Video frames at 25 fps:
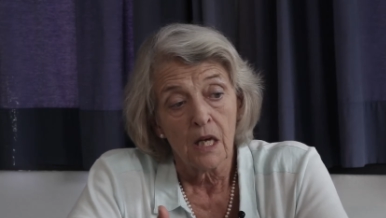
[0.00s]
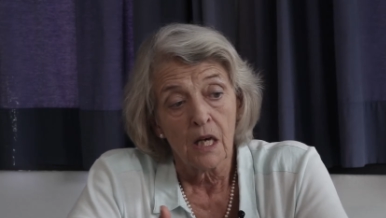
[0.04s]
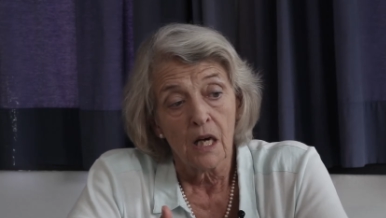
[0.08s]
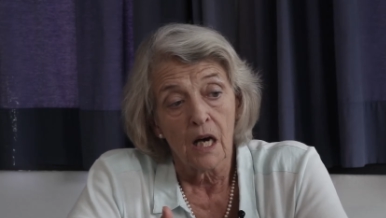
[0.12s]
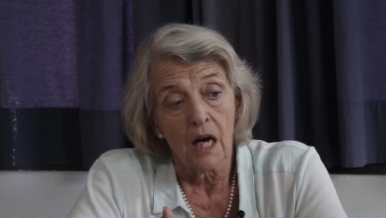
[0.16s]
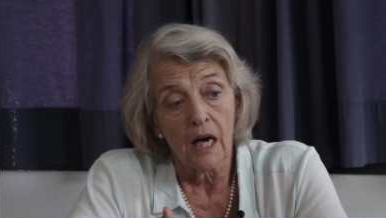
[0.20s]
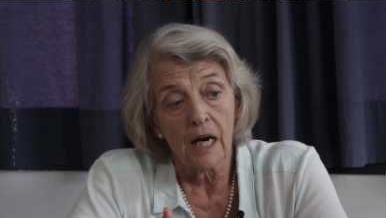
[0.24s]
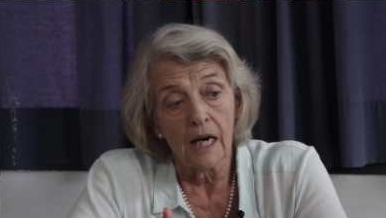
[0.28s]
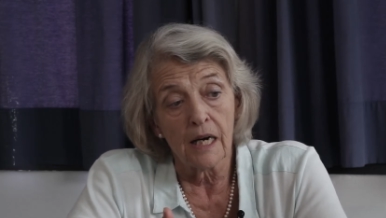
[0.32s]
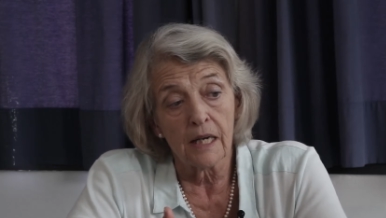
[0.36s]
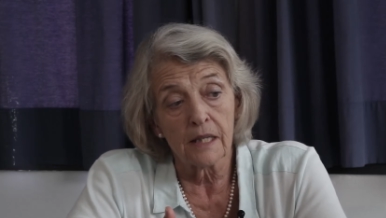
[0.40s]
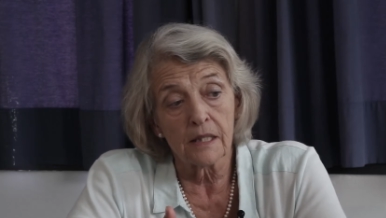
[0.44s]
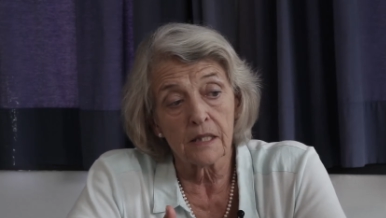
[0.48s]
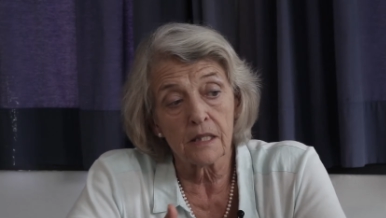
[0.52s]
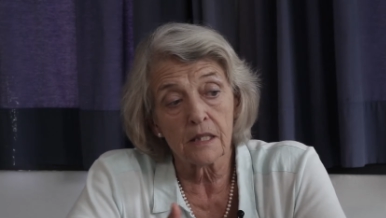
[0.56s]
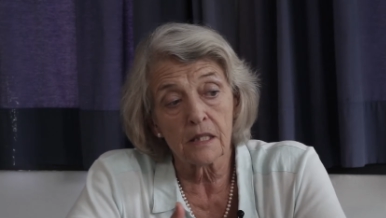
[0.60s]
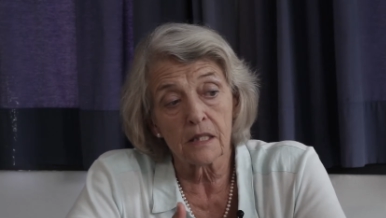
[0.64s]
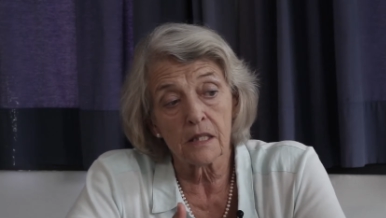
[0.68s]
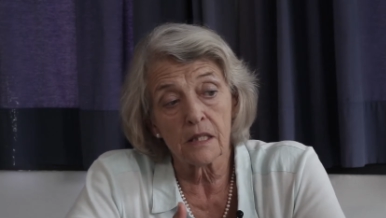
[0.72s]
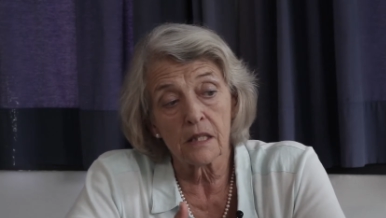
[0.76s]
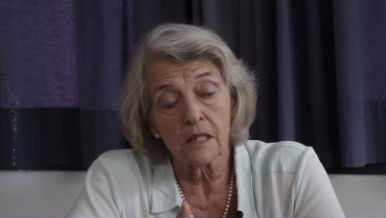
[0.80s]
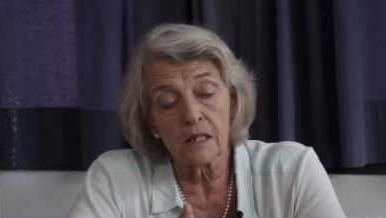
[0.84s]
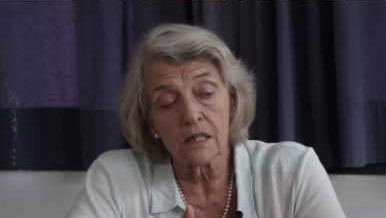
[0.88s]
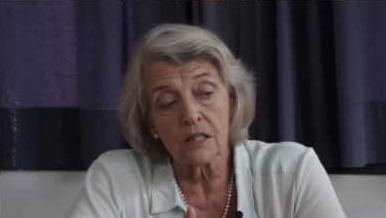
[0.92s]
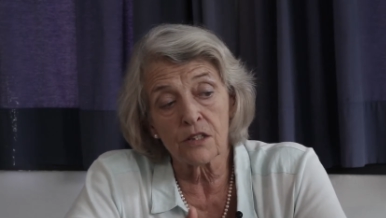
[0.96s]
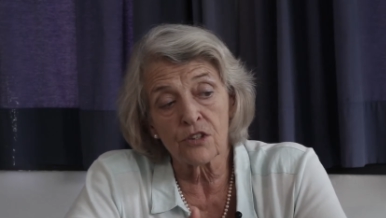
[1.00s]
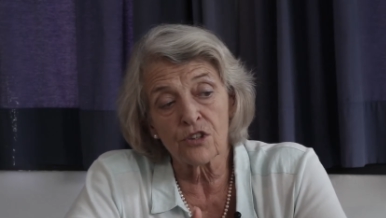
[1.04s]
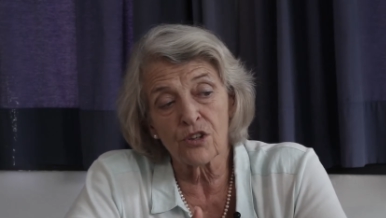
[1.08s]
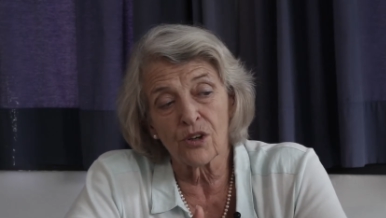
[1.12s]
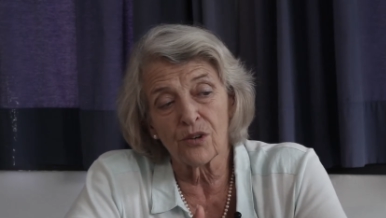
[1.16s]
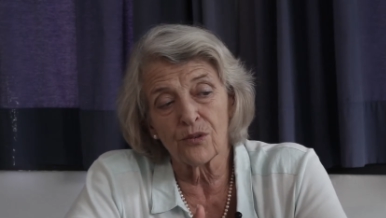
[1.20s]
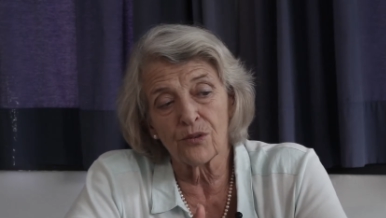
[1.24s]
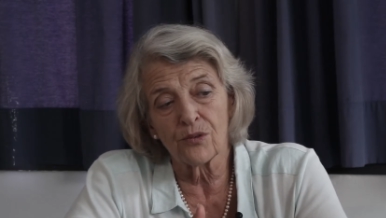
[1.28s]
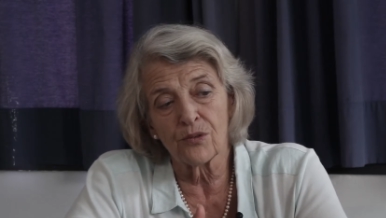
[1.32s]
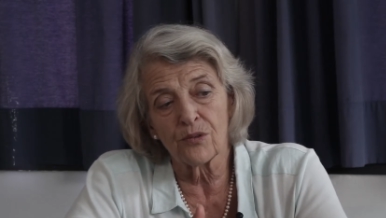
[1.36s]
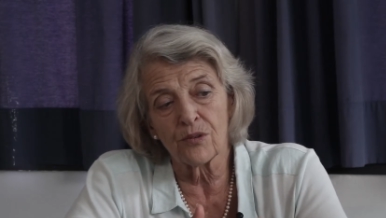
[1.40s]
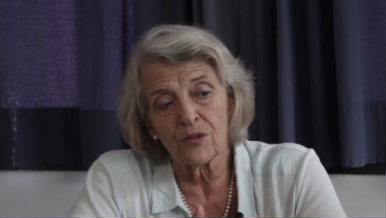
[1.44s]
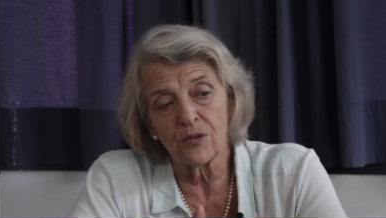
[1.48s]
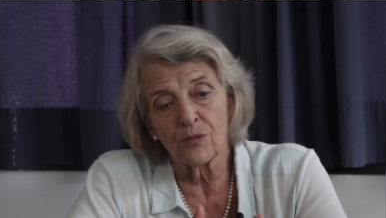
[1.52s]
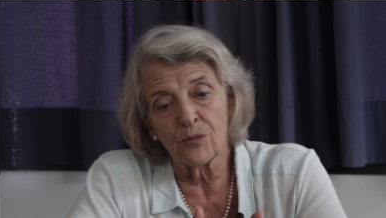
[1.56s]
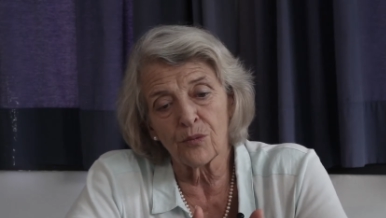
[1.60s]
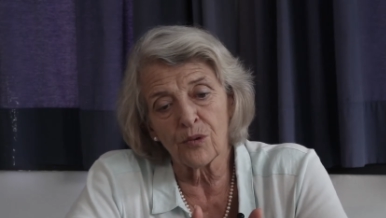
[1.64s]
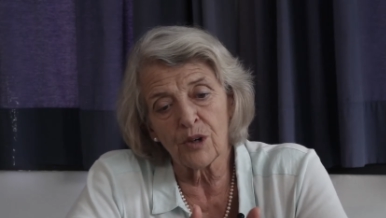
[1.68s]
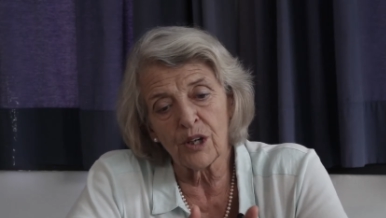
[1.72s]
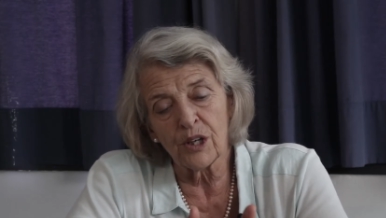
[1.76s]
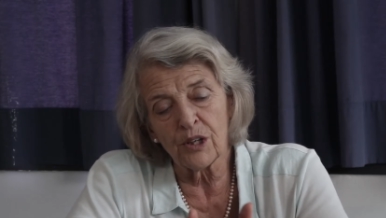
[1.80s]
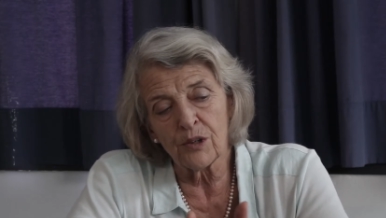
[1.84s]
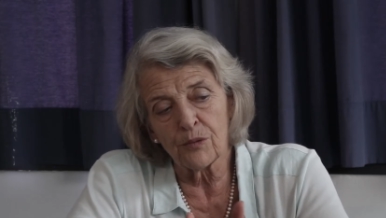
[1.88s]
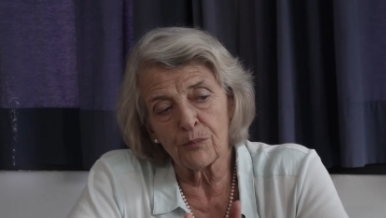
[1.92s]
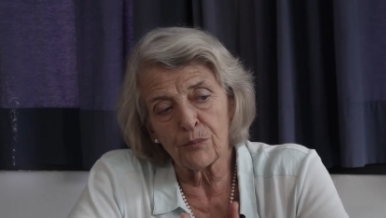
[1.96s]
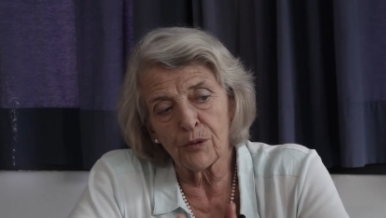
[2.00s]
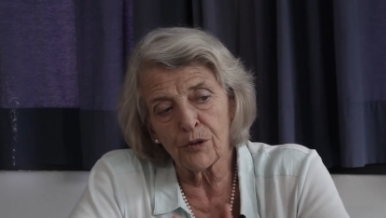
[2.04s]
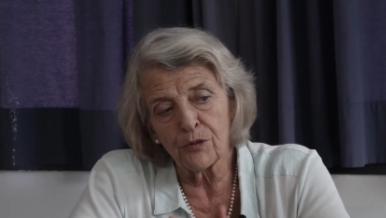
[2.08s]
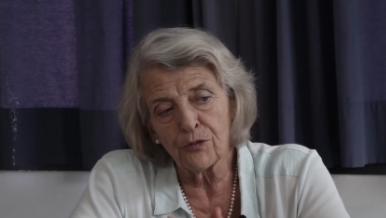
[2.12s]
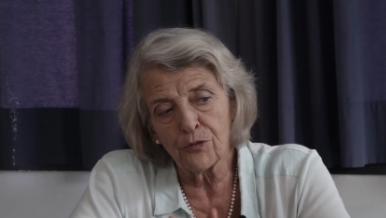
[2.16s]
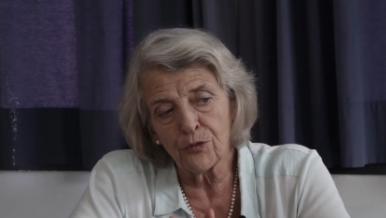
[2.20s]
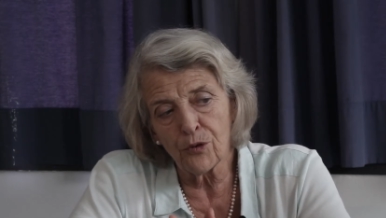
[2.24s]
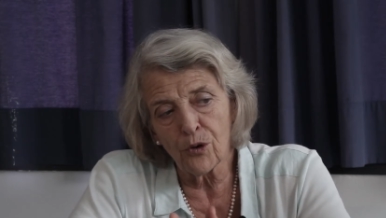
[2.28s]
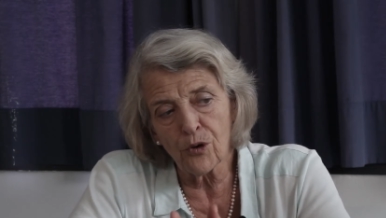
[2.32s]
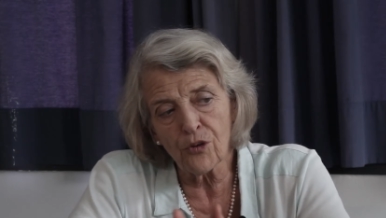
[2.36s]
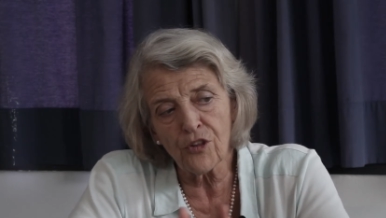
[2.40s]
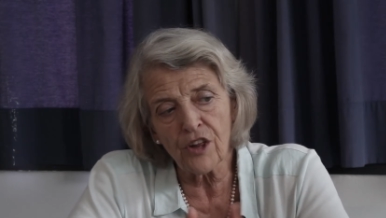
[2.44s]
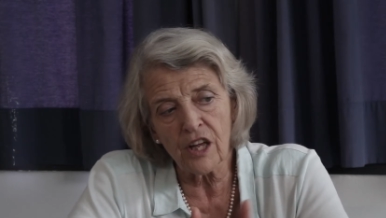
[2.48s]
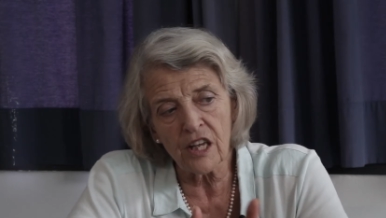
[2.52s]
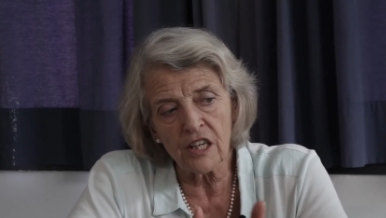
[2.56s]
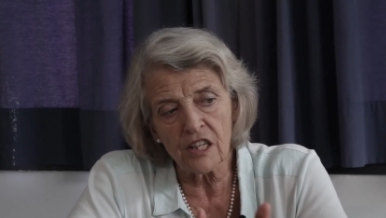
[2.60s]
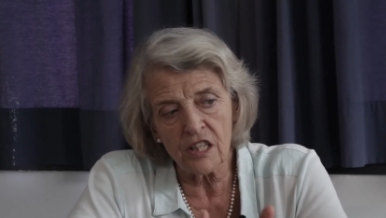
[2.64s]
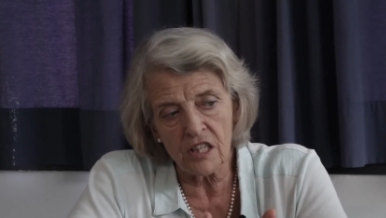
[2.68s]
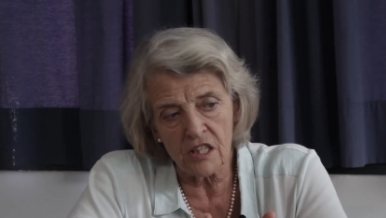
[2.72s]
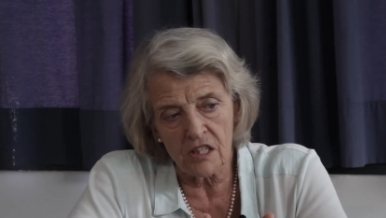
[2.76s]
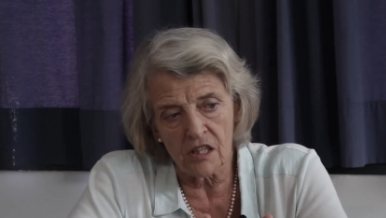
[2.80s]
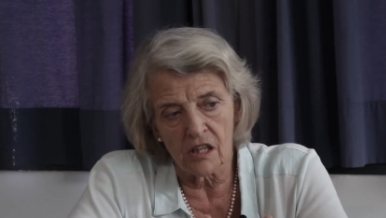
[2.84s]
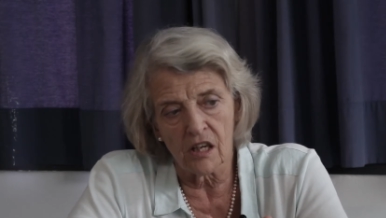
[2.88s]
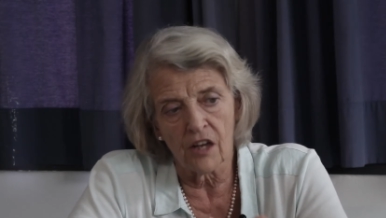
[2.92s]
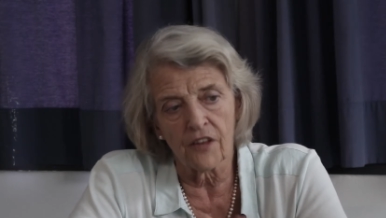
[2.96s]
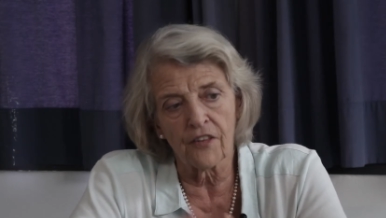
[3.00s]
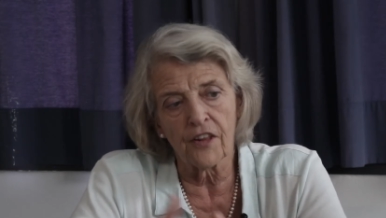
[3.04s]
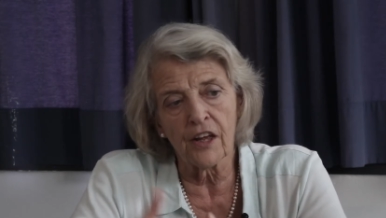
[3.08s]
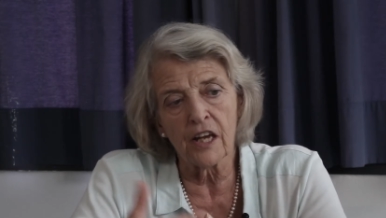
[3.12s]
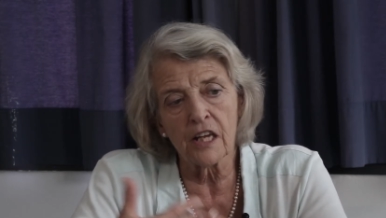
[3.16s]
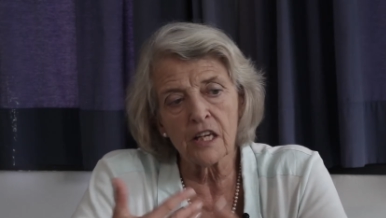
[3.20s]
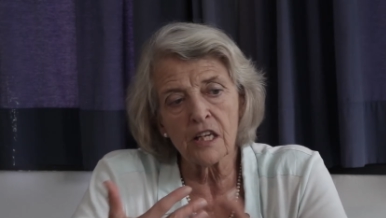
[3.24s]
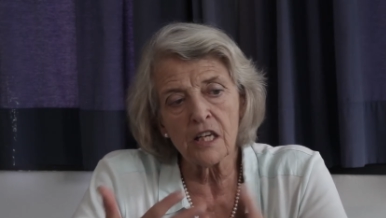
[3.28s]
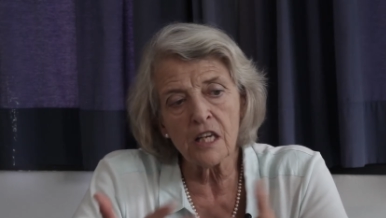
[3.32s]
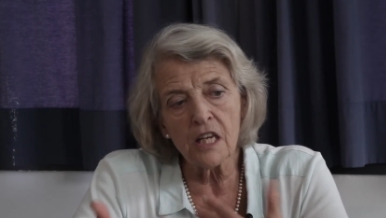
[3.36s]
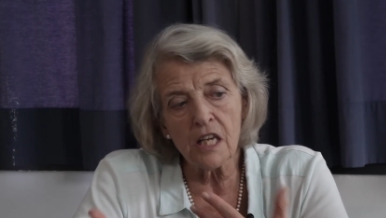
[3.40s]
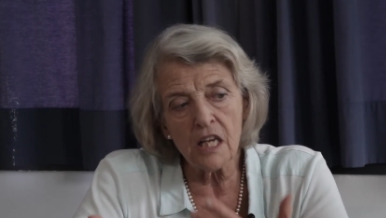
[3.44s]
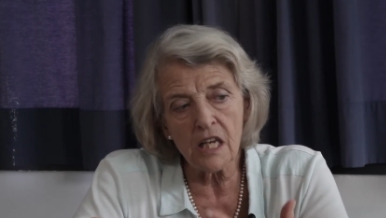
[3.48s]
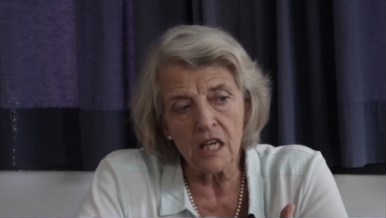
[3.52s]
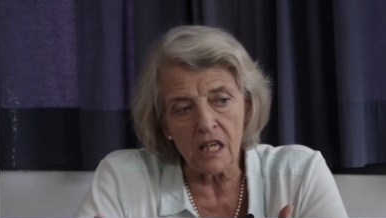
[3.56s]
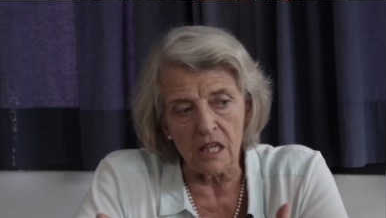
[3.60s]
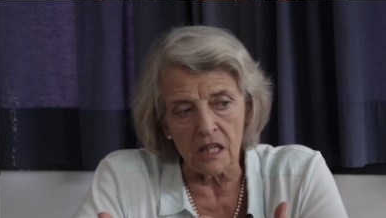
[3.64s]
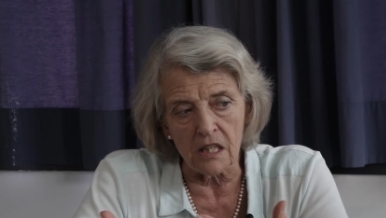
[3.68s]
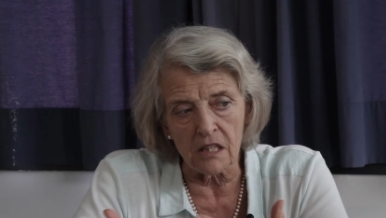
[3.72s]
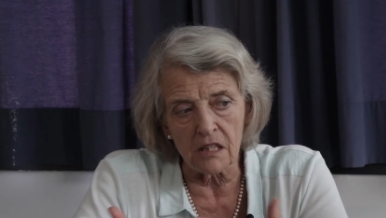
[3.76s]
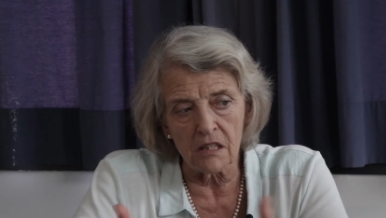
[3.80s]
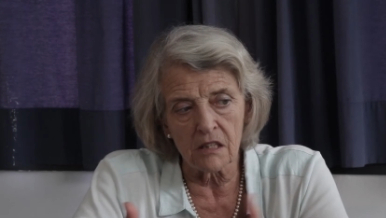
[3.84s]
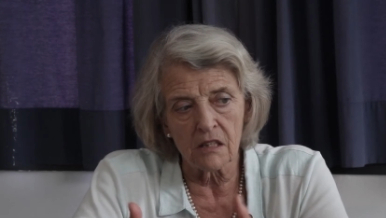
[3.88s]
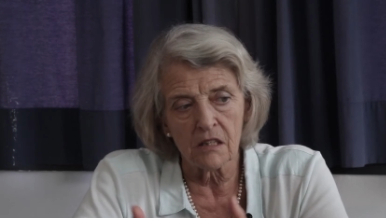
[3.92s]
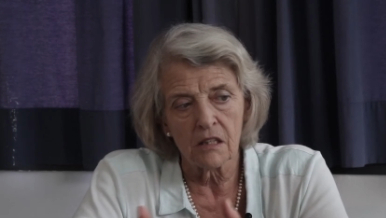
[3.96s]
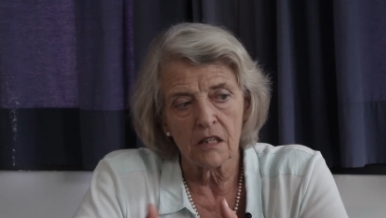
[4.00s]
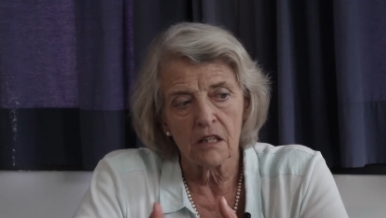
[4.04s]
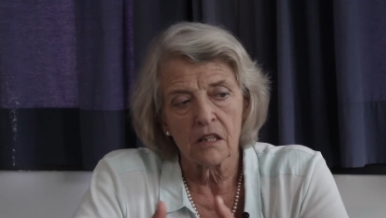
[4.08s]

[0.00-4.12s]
And so before they start, they need